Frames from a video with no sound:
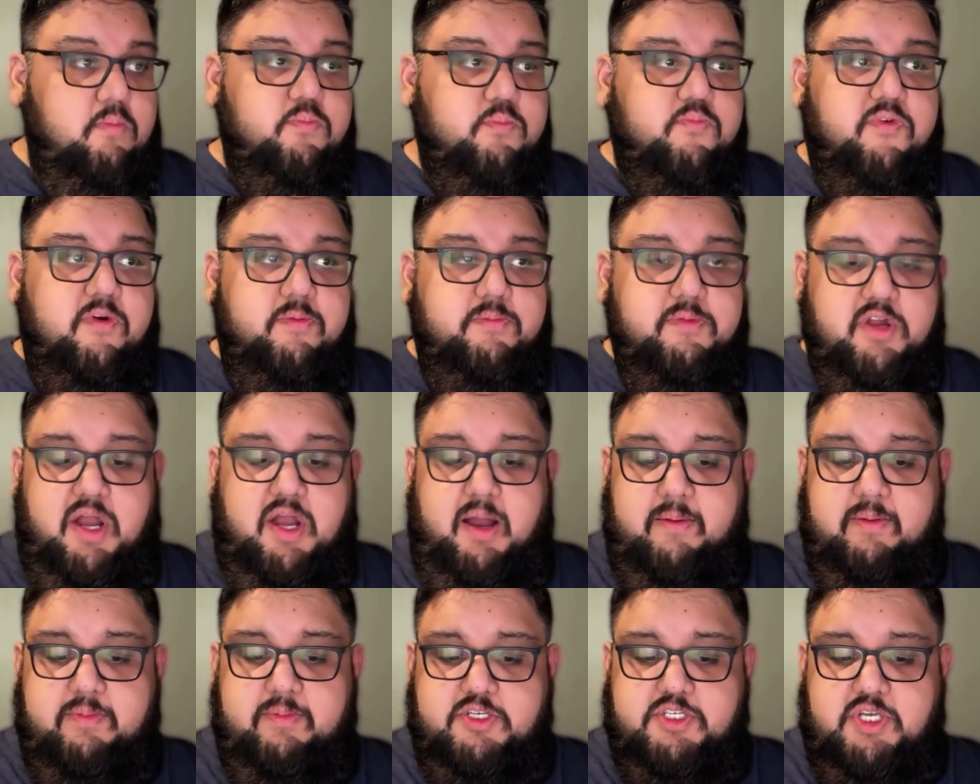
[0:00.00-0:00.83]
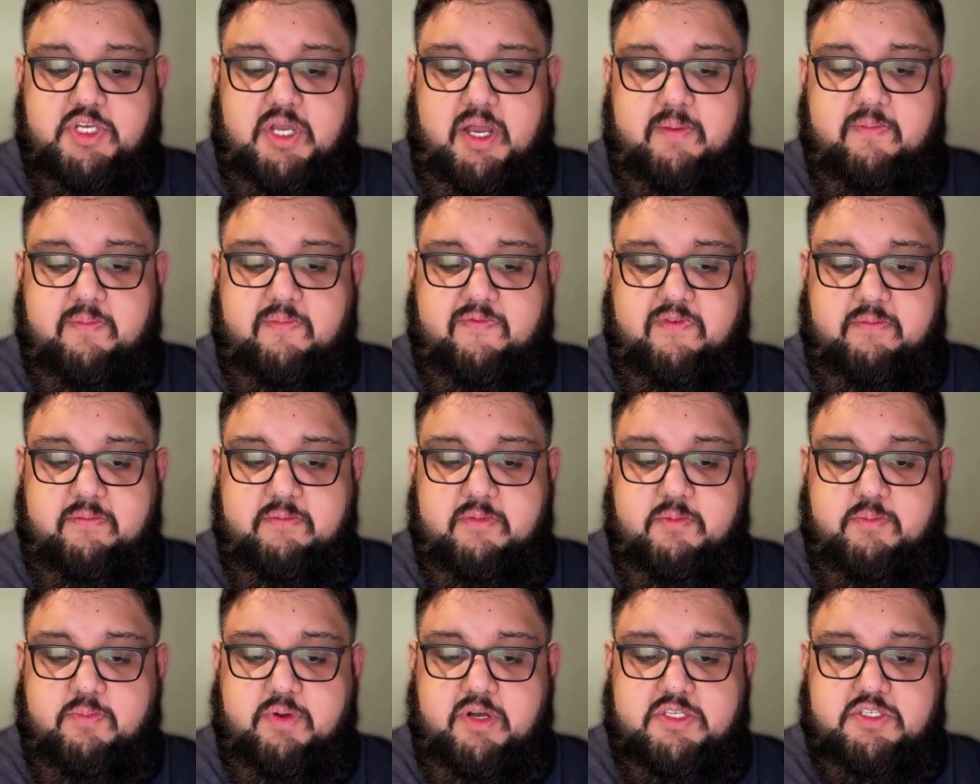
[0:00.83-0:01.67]
comic book shop, from your
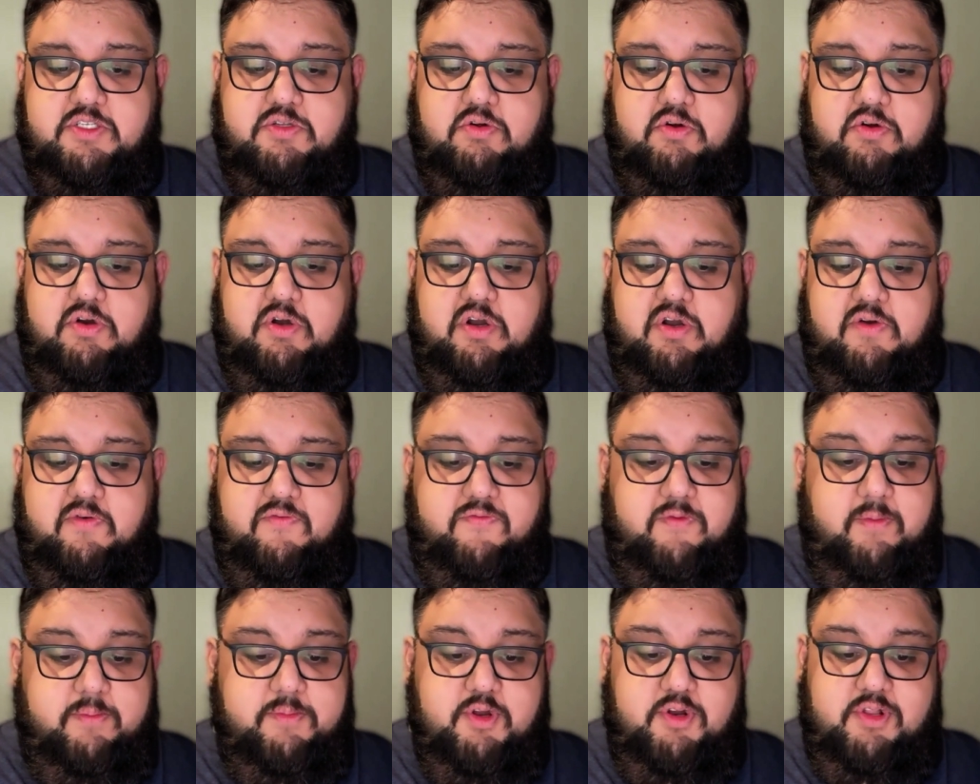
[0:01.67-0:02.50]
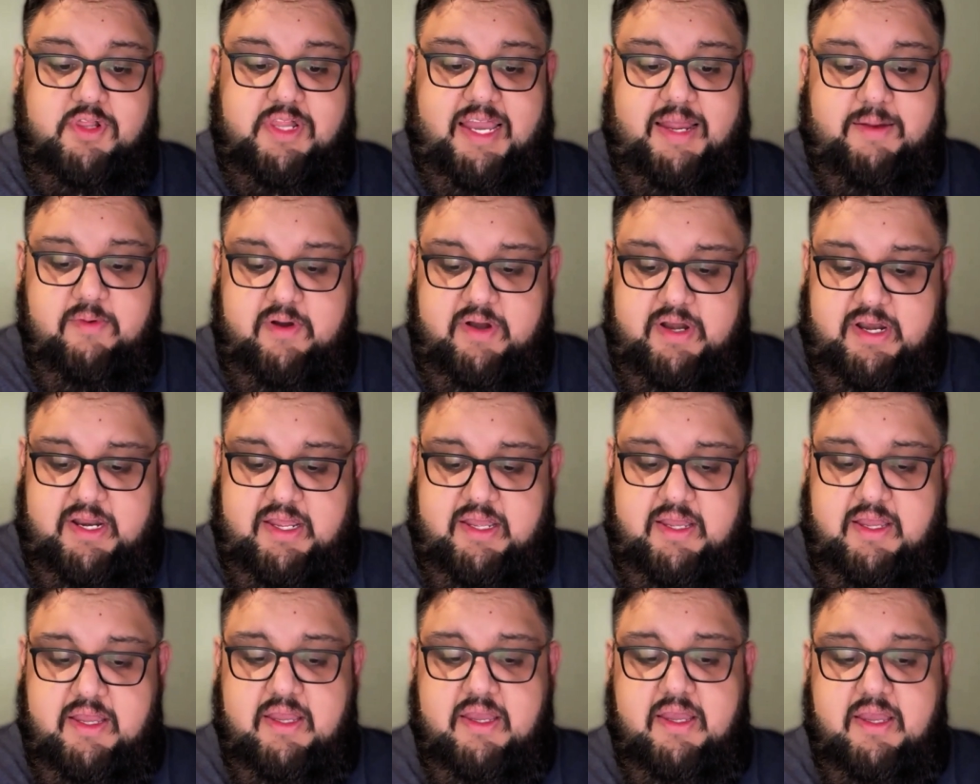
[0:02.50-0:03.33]
bookstore, from your
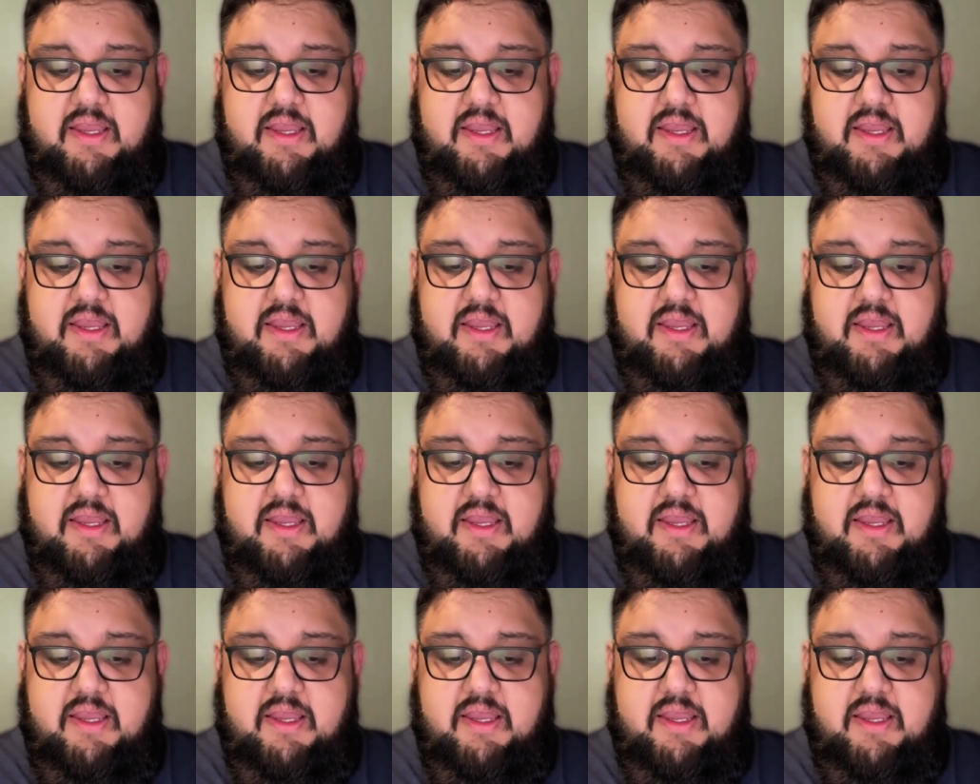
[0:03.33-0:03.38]
library.